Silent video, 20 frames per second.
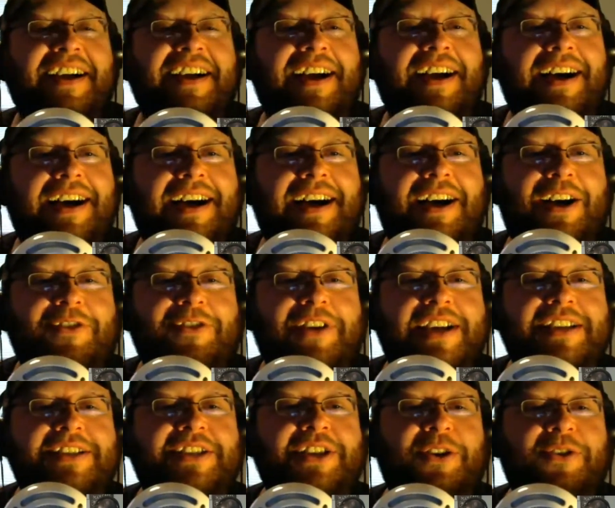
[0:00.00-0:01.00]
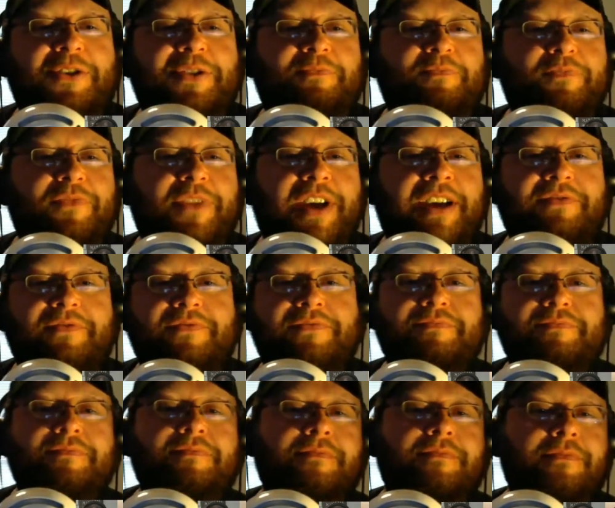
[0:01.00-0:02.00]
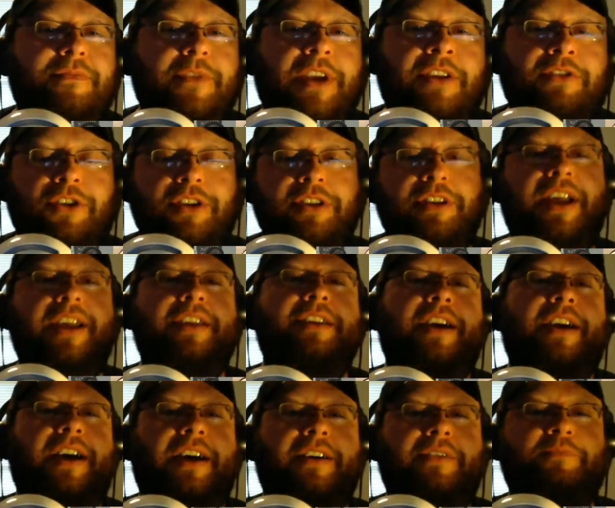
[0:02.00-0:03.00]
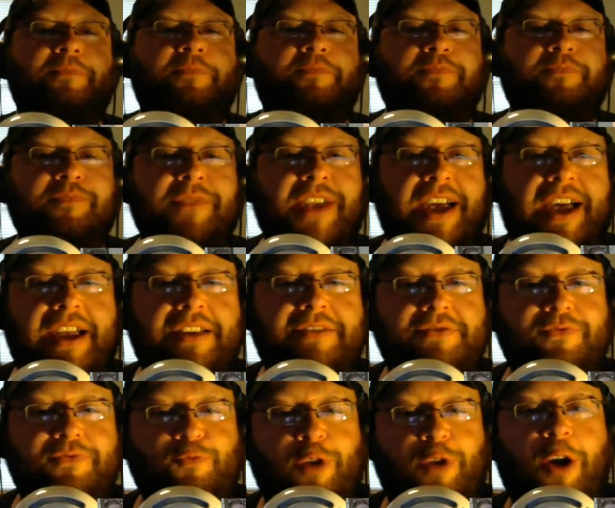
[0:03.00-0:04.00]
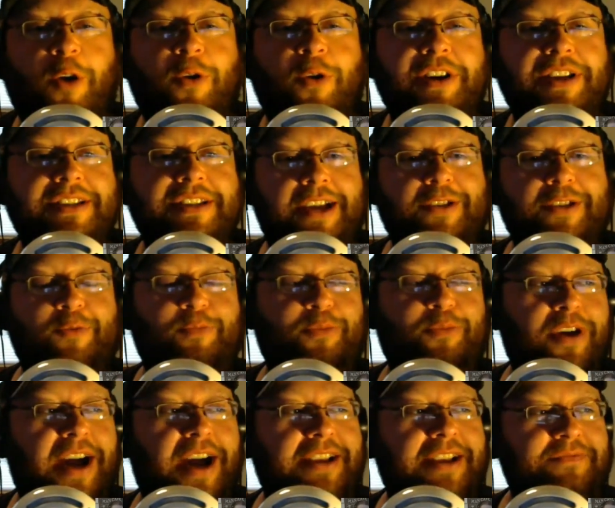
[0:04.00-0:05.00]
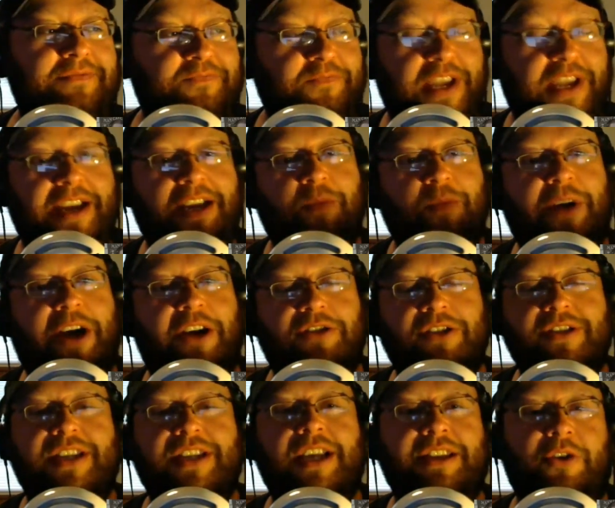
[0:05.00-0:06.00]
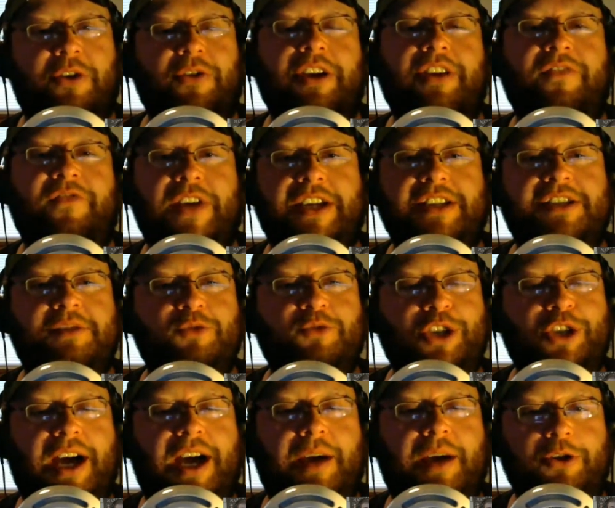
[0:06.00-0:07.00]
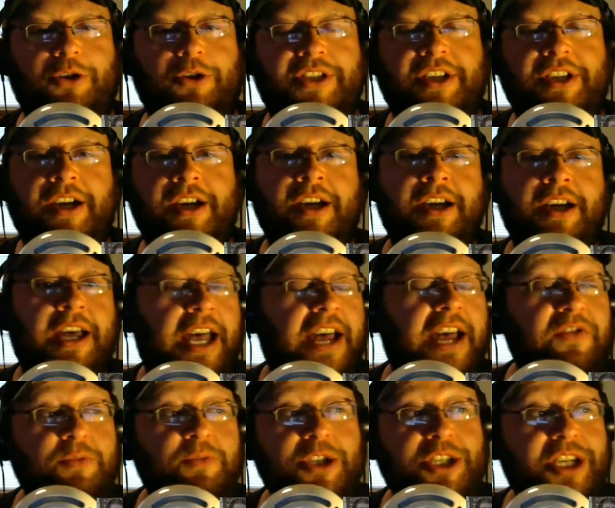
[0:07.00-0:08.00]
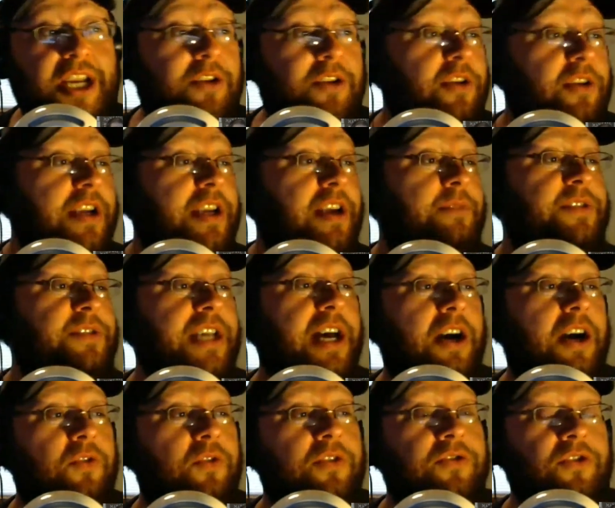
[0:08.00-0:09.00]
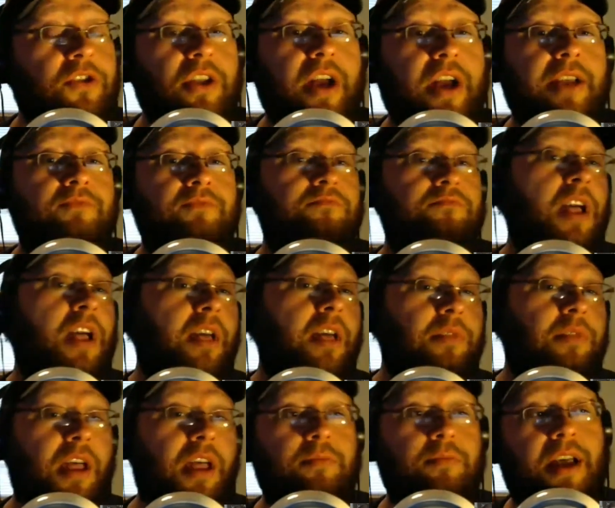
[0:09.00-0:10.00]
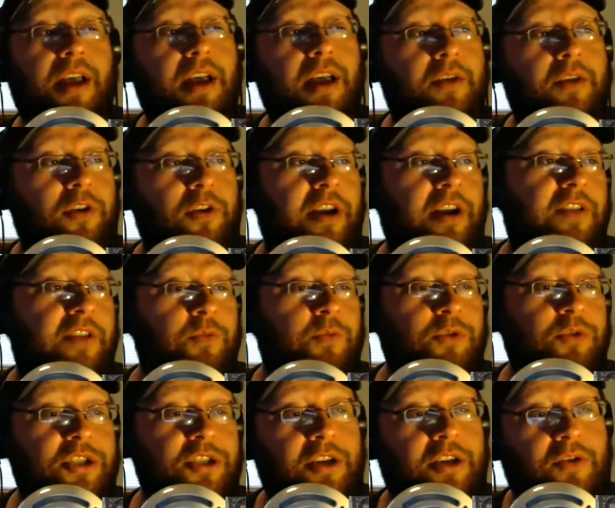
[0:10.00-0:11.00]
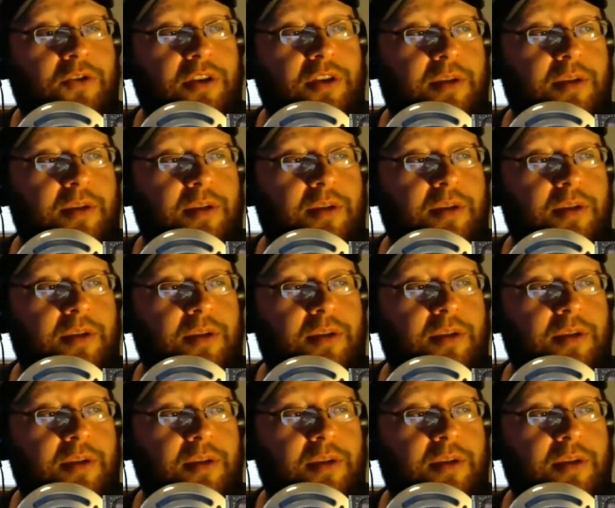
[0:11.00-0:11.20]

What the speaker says: All right, so it looked like that Rowan and Daniel Bryan, they come out. It looks like they were going to face some jobbers. Heavy Machinery comes out, and they're like, blah, blah, blah, we're Heavy Machinery,